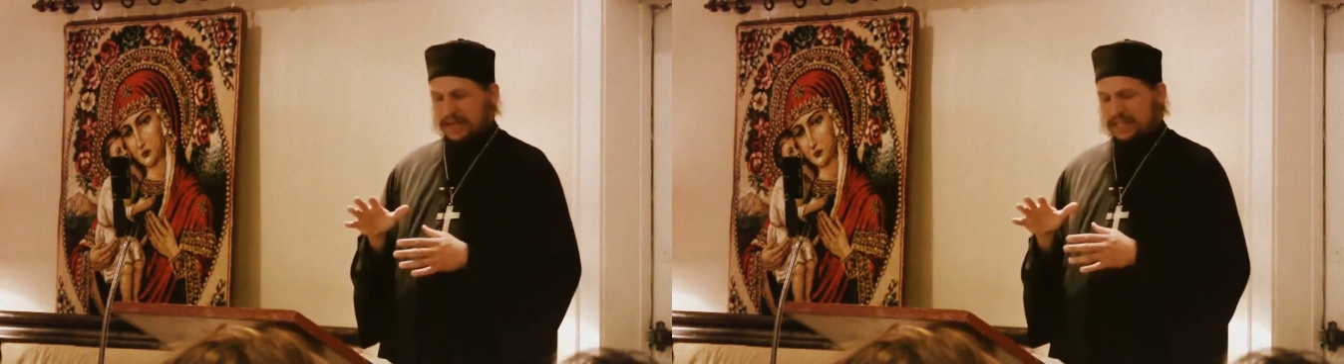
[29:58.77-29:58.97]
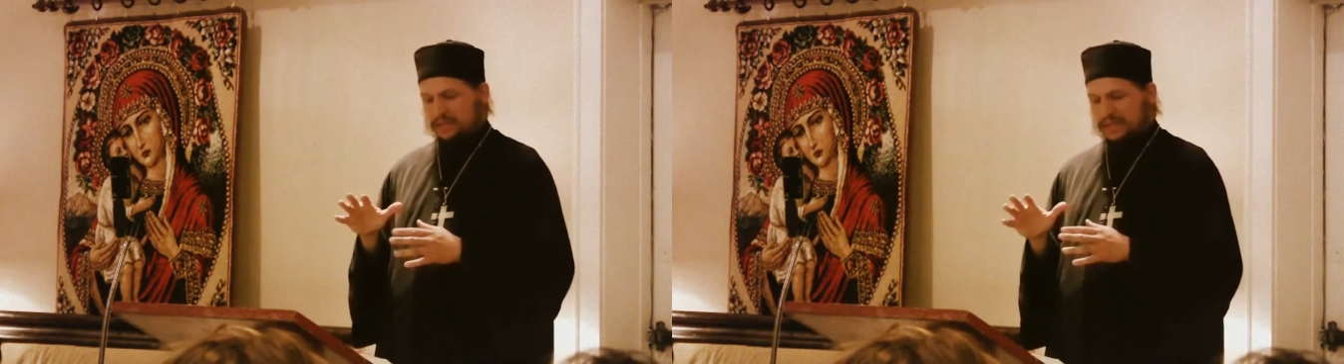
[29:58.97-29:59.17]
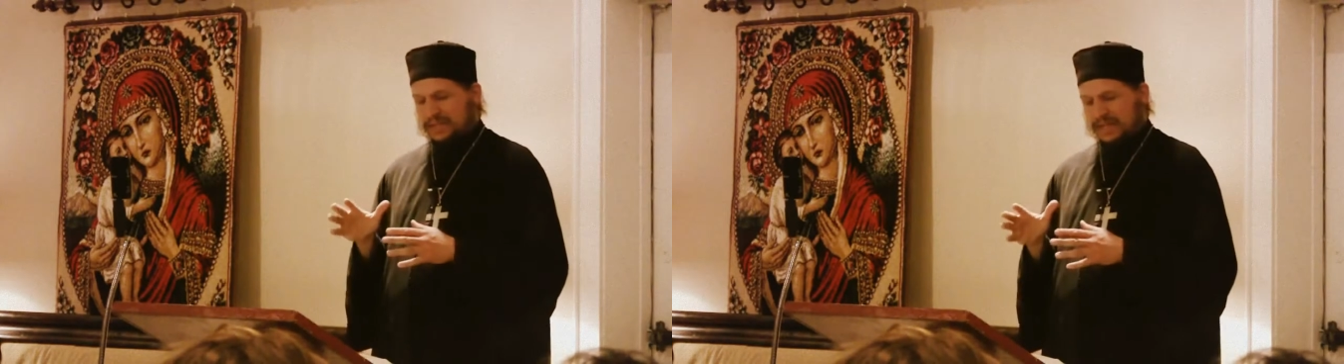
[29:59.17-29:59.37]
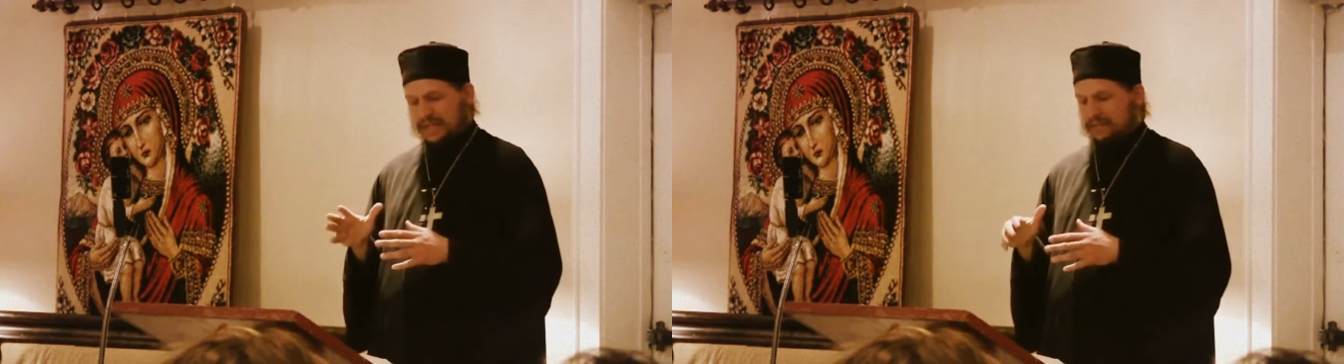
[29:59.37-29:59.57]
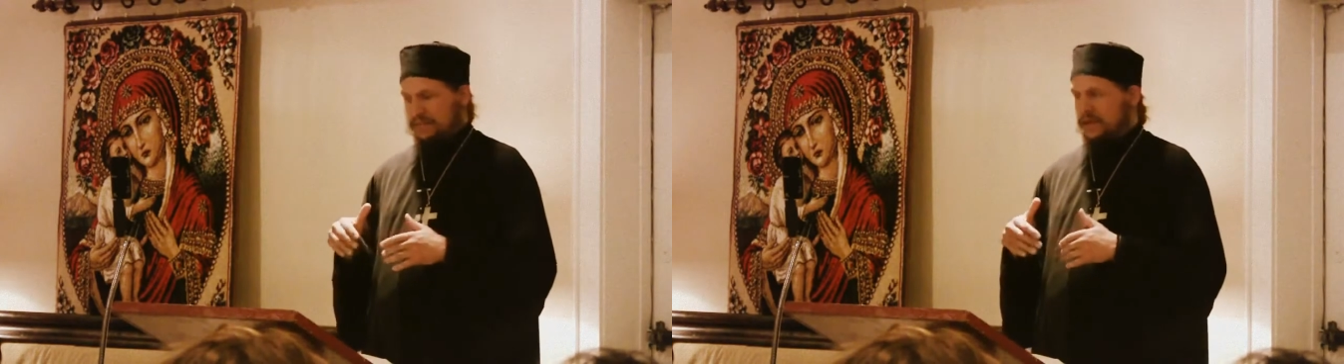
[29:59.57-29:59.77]
in the
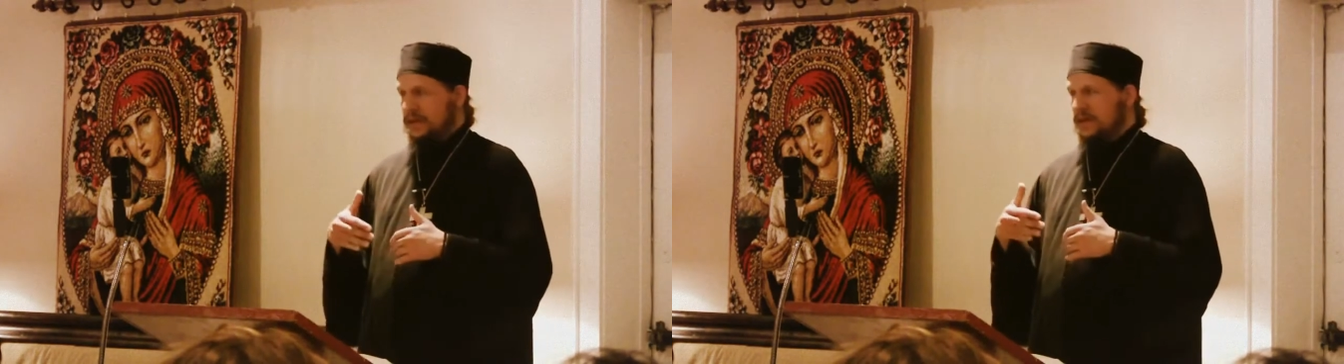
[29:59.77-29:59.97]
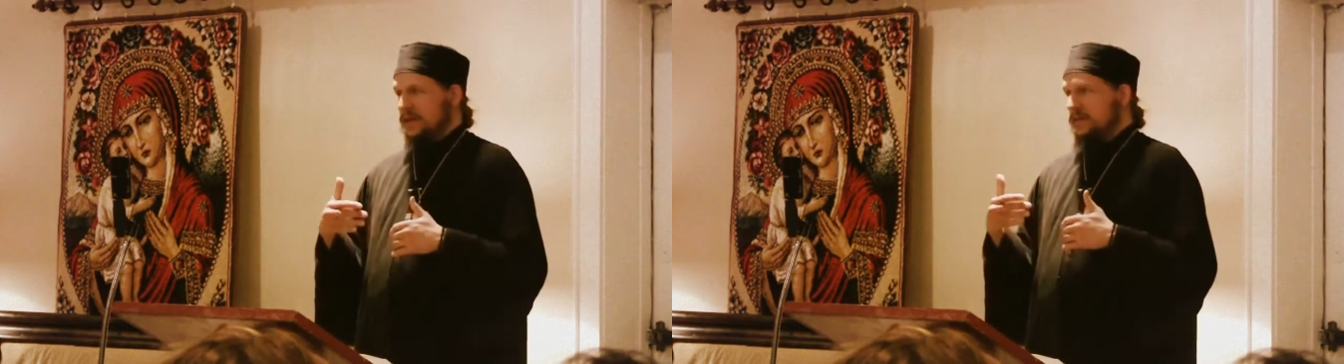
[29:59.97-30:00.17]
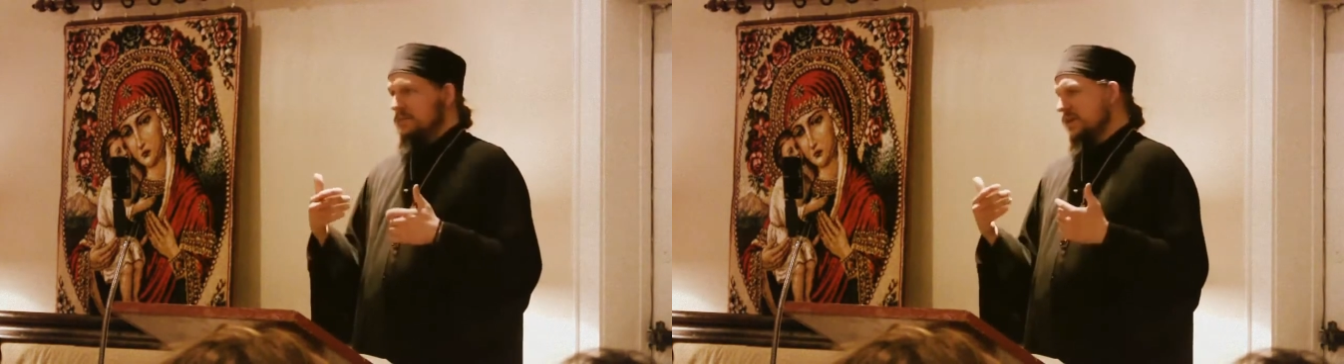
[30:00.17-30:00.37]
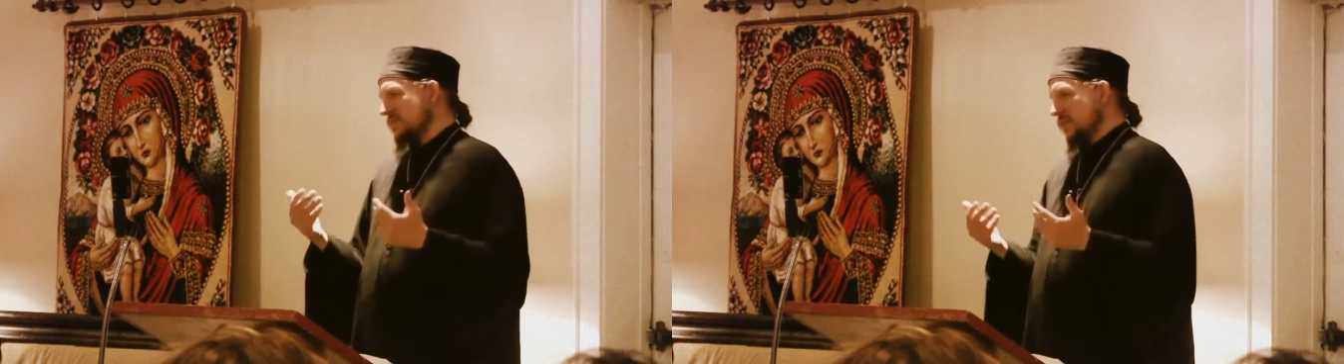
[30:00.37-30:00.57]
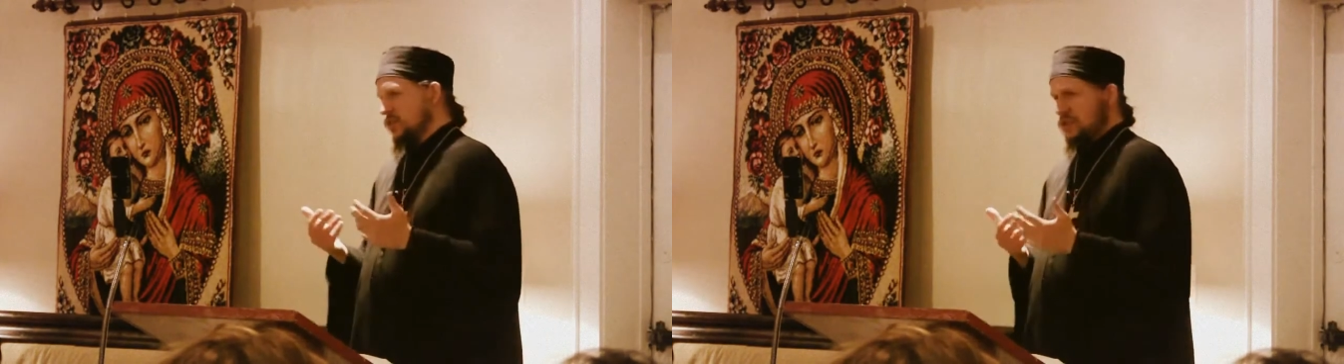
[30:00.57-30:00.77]
beginning
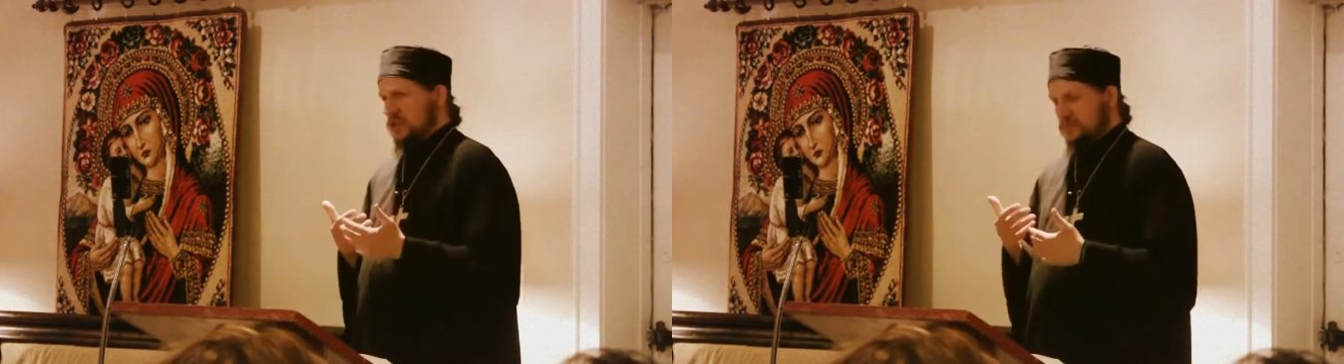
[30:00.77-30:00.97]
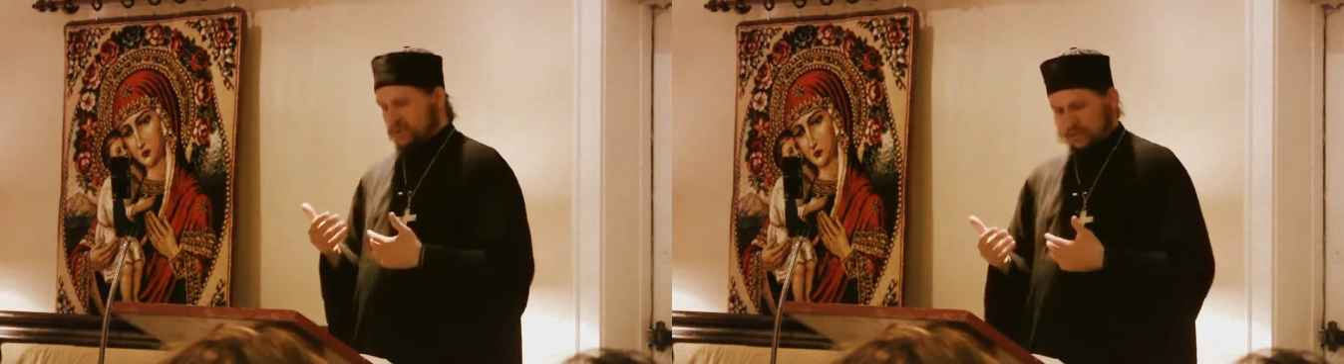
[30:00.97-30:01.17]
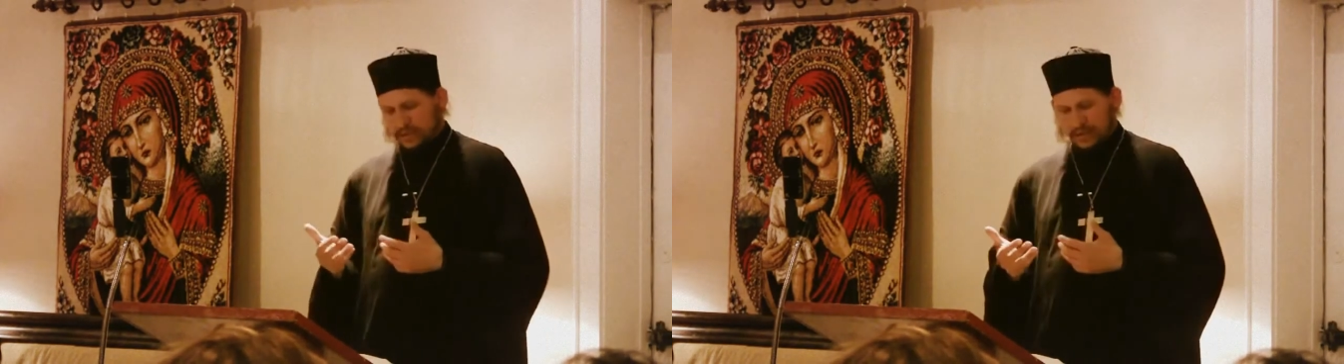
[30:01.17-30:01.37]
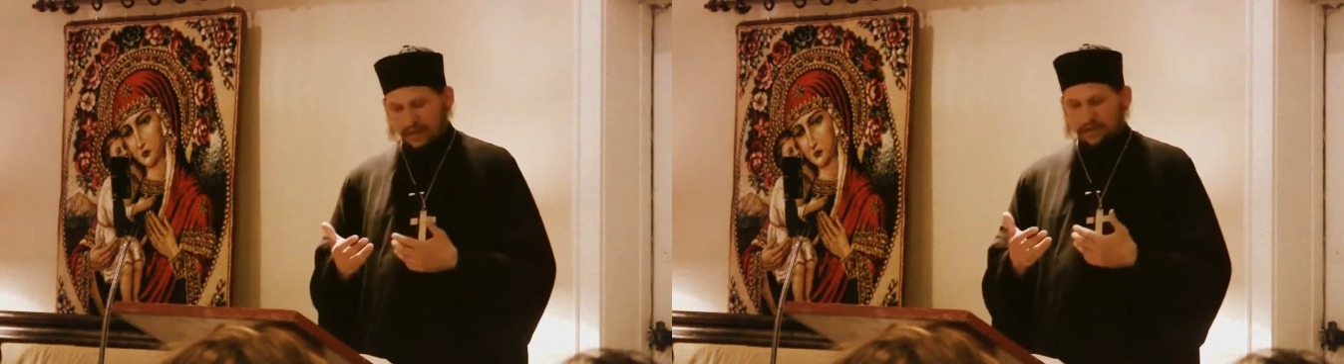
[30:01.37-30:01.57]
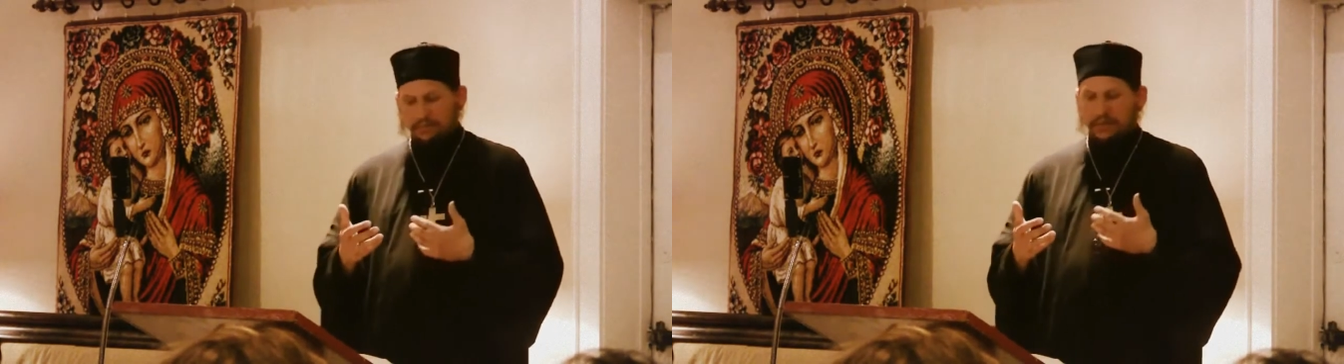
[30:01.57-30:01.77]
because they couldn't communicate.